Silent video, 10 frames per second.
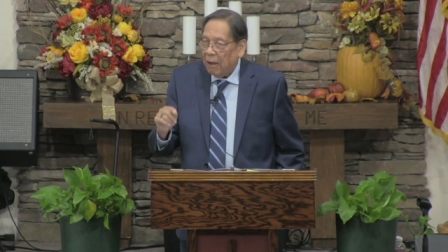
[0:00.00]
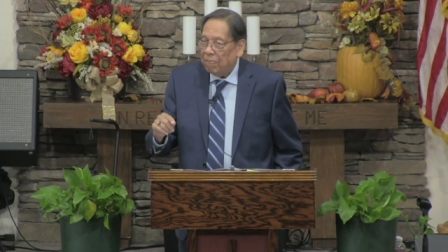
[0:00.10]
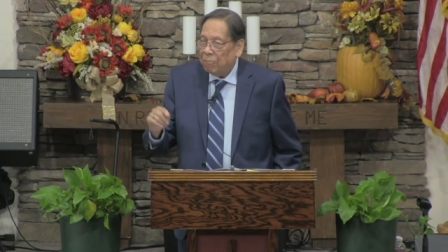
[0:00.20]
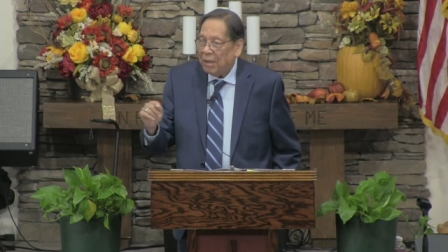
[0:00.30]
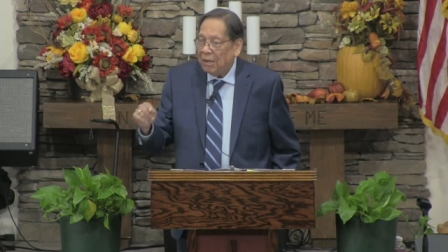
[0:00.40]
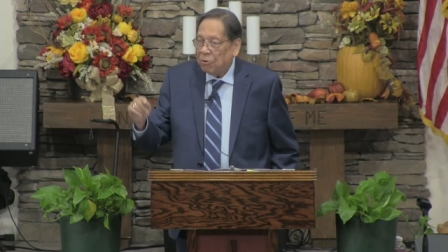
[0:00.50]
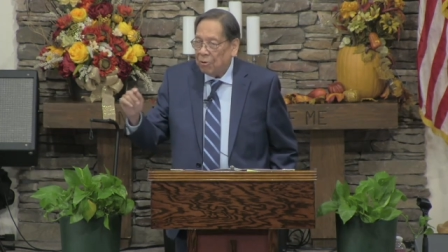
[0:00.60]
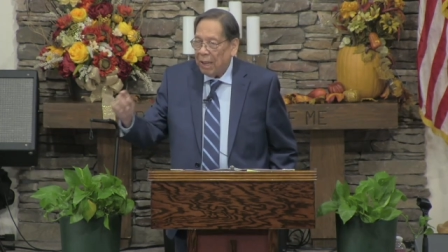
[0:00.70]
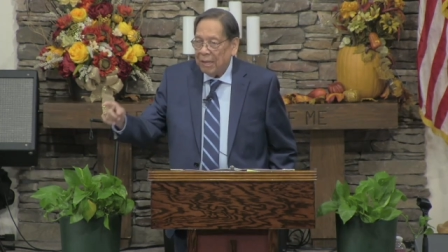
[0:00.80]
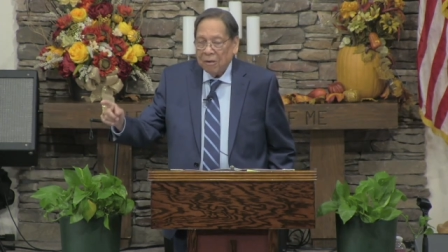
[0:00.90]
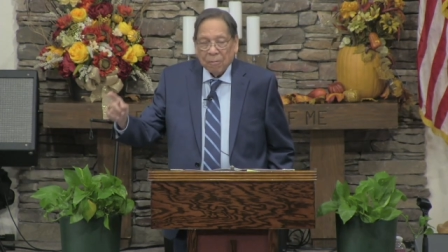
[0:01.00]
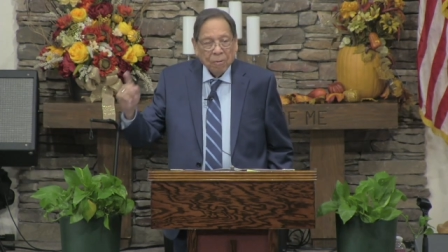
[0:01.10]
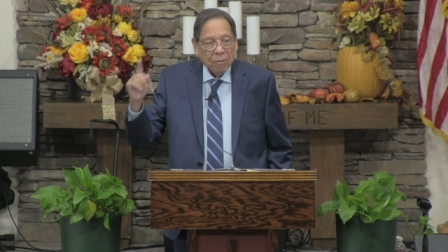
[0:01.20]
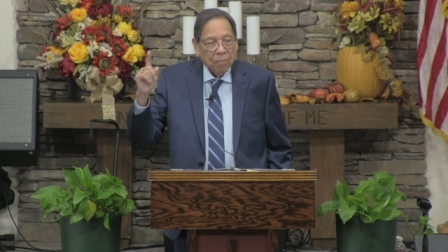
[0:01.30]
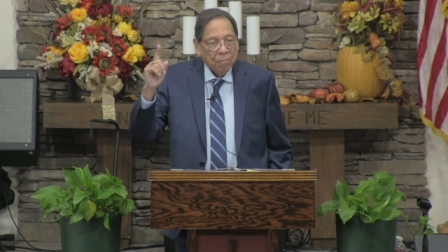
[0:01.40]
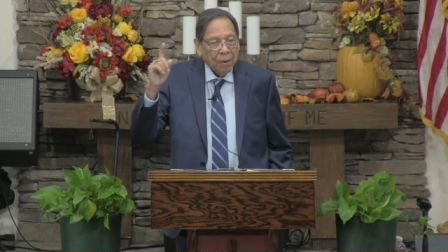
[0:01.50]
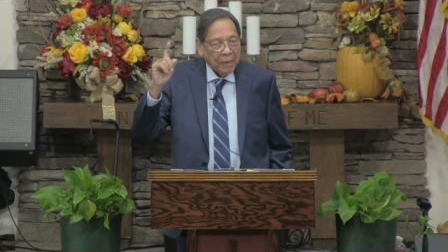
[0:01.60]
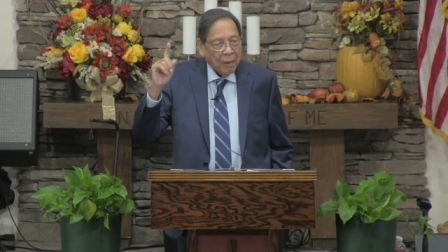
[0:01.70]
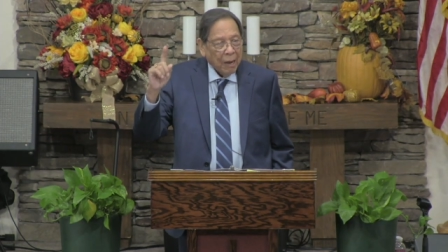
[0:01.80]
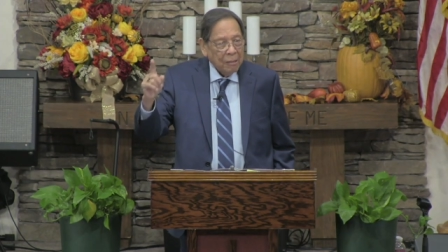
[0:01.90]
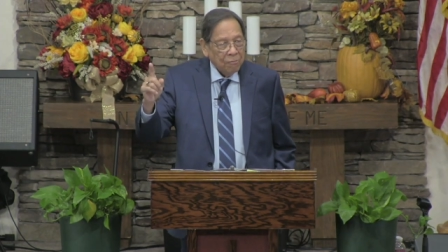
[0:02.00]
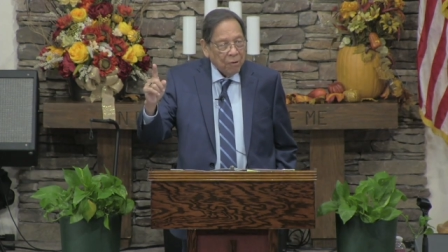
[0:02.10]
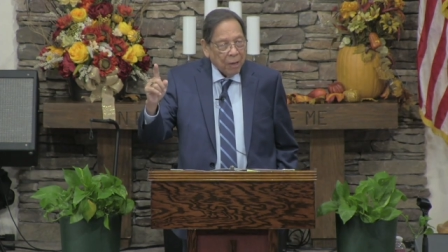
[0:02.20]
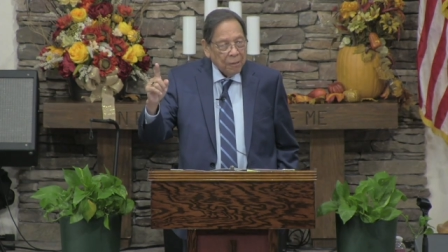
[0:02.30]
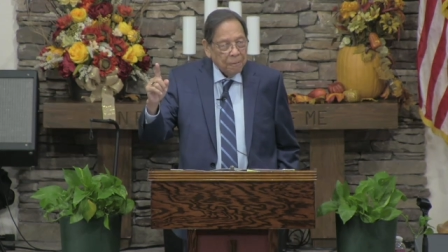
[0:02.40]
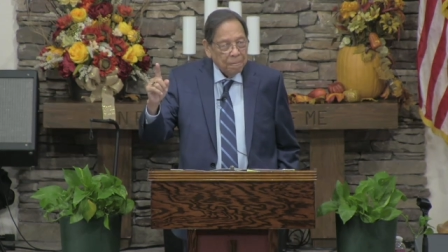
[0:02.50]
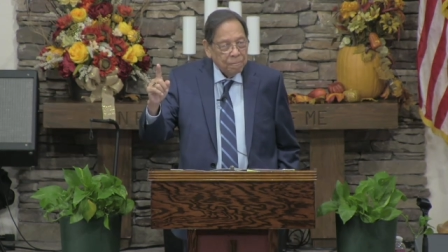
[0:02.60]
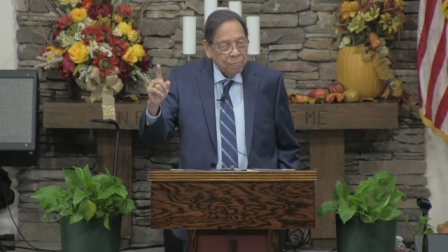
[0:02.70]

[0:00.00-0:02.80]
of being created by God the Father.